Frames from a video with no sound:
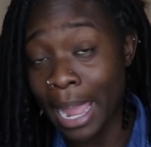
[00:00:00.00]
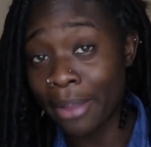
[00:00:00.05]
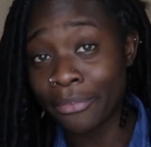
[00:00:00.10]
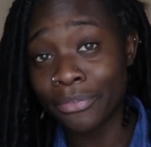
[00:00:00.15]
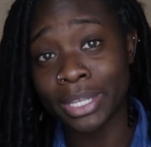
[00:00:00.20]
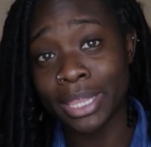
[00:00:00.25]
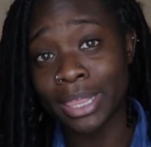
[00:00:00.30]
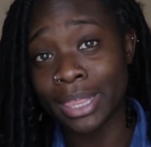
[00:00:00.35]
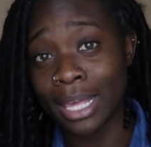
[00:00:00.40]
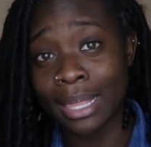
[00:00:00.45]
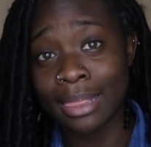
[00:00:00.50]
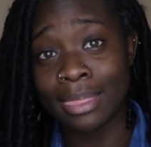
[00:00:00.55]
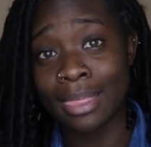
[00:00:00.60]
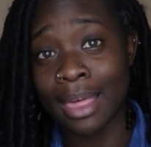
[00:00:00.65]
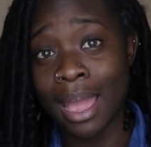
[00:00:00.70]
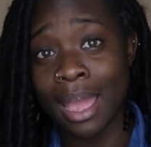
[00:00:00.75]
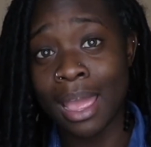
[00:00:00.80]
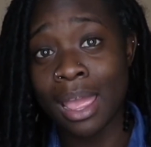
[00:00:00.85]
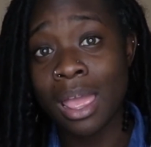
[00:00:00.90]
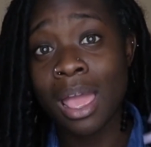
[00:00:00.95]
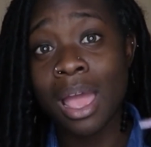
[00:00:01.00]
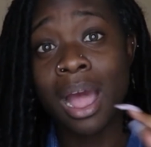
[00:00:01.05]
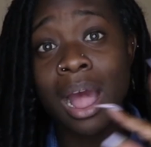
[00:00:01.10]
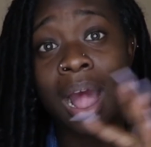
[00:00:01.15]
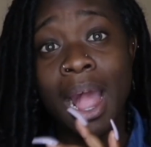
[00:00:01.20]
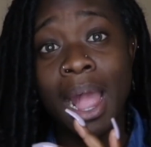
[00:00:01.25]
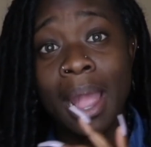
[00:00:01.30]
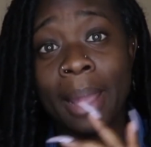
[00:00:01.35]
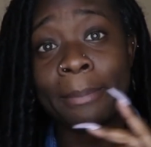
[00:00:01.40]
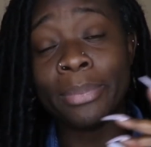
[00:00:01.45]
Everything that
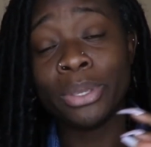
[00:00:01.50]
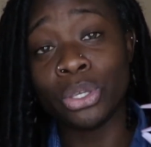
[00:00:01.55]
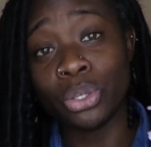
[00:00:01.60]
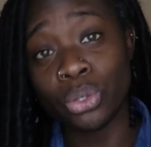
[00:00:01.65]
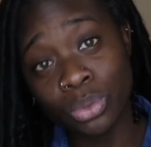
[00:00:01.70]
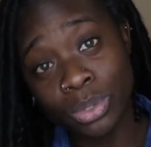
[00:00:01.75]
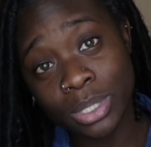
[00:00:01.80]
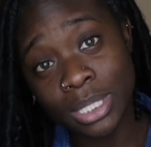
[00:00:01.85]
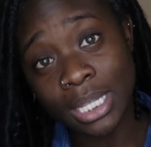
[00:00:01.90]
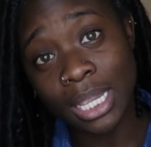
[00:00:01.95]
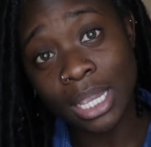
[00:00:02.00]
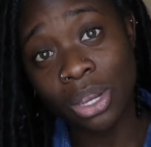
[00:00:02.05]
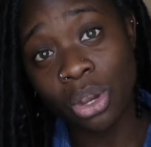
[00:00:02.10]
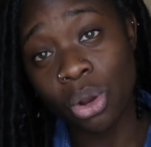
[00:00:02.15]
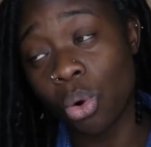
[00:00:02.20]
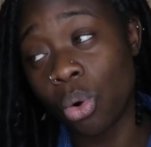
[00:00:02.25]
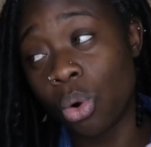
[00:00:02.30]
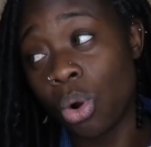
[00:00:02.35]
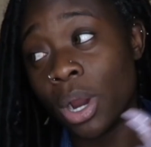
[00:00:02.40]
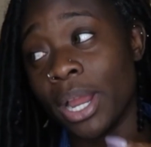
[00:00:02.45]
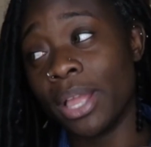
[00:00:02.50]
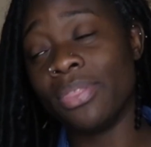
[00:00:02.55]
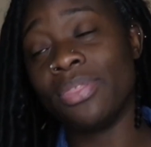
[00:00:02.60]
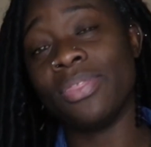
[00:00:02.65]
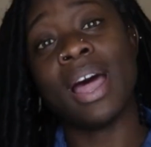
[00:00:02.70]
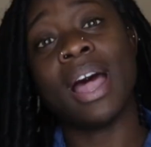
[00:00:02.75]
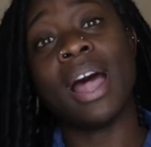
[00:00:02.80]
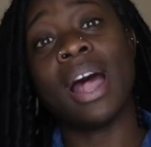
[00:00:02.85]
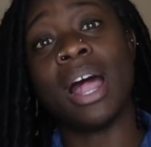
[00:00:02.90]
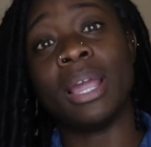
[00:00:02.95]
I'm using or
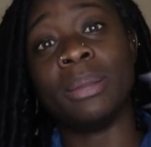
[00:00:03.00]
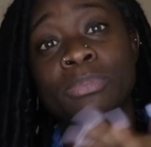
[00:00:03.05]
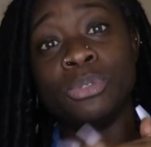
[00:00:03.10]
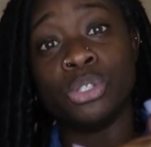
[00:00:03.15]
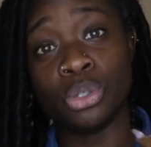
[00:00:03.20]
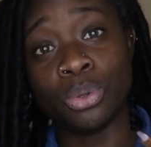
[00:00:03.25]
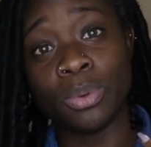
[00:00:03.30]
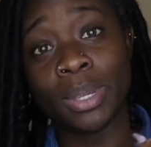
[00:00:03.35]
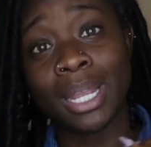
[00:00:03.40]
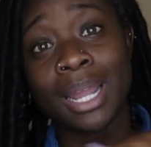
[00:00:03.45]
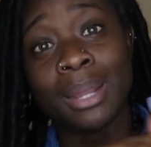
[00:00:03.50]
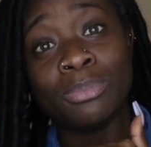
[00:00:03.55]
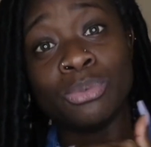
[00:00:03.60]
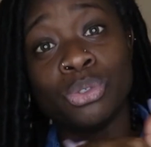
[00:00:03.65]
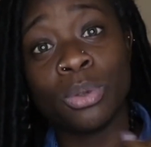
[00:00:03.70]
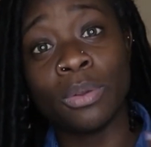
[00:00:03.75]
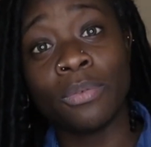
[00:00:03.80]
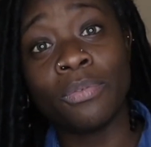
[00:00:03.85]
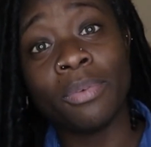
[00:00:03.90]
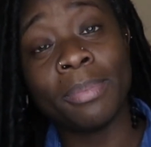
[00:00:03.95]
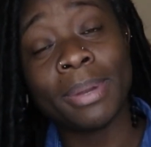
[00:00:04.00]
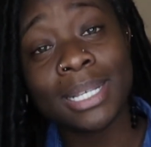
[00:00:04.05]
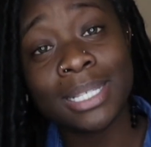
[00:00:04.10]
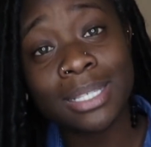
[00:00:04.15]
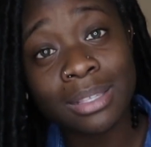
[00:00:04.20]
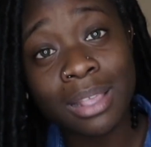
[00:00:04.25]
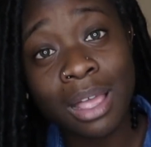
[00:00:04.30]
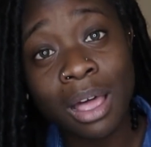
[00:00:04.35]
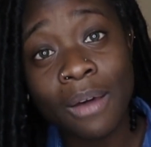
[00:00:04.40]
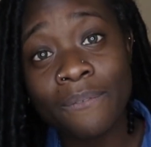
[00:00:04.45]
that I'm doing for
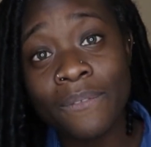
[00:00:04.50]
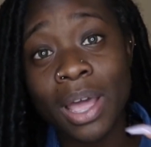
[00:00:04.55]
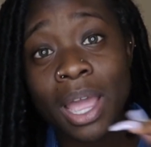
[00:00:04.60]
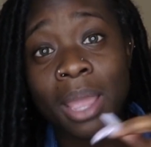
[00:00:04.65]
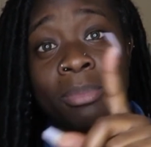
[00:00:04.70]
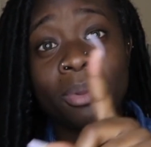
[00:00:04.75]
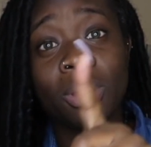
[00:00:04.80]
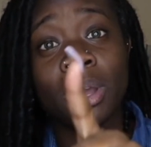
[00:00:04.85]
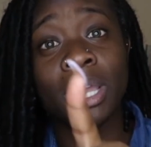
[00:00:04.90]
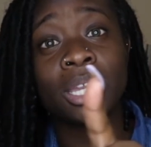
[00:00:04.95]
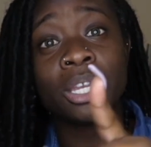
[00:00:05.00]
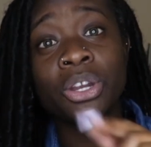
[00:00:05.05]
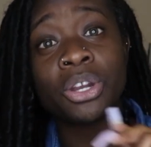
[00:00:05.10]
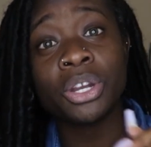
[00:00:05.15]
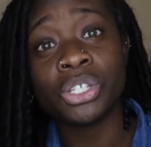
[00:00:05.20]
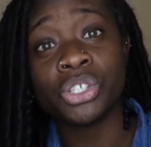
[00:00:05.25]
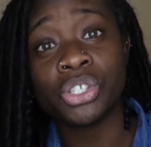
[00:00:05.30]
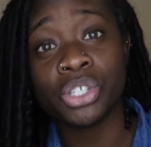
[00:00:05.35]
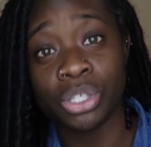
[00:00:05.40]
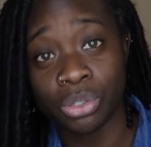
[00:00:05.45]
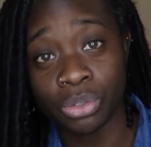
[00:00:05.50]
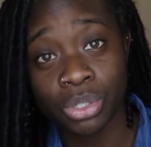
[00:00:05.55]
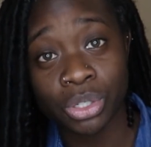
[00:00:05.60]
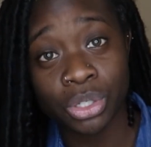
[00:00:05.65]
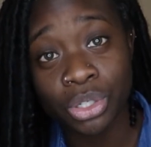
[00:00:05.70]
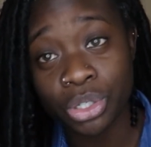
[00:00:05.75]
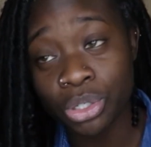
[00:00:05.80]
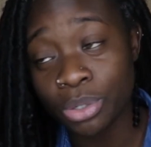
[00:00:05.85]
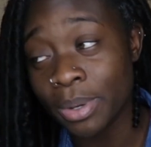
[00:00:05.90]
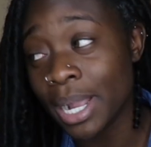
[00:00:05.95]
myself. I'm not encouraging you
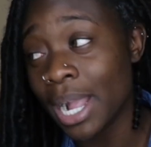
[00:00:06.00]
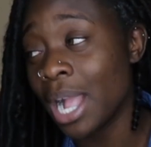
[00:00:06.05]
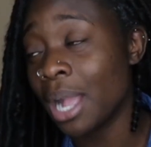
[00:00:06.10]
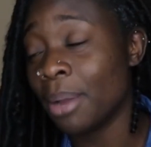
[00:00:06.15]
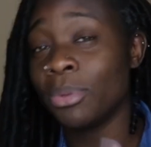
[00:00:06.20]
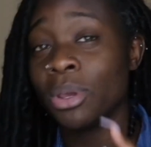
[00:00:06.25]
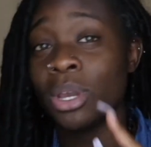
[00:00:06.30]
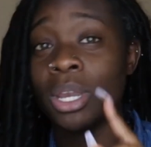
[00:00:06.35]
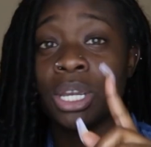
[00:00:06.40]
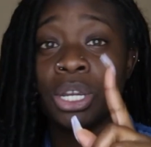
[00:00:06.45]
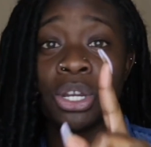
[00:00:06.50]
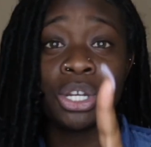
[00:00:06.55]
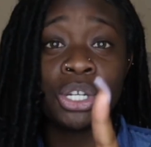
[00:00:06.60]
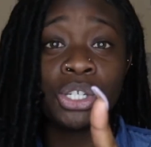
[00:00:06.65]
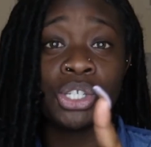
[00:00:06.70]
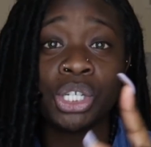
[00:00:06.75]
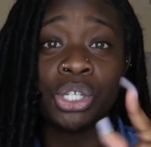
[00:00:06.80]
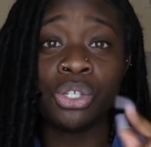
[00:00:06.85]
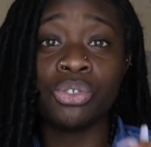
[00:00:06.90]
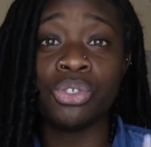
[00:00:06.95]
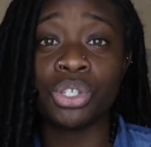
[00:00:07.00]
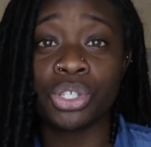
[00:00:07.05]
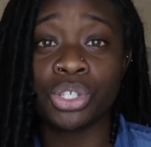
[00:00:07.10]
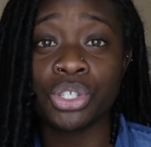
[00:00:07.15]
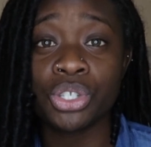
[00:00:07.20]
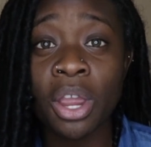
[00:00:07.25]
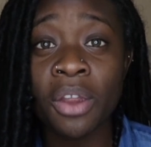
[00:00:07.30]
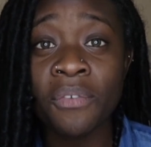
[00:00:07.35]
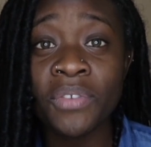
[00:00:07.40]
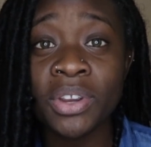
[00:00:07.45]
to do it. I'm not encouraging you to
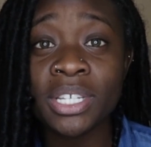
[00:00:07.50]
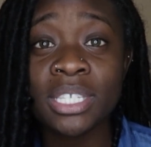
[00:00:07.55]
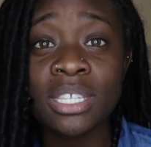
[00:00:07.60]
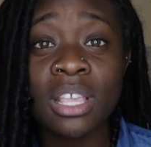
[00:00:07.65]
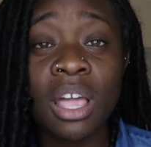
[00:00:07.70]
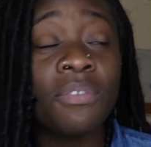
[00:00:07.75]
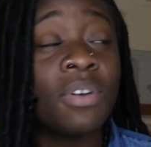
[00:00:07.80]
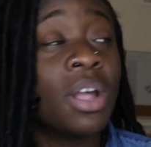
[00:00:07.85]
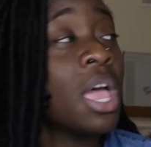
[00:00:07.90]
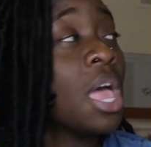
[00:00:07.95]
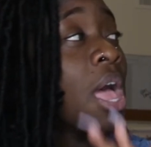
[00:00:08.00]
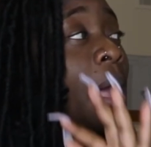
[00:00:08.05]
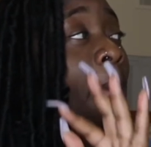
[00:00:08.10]
starve yourself.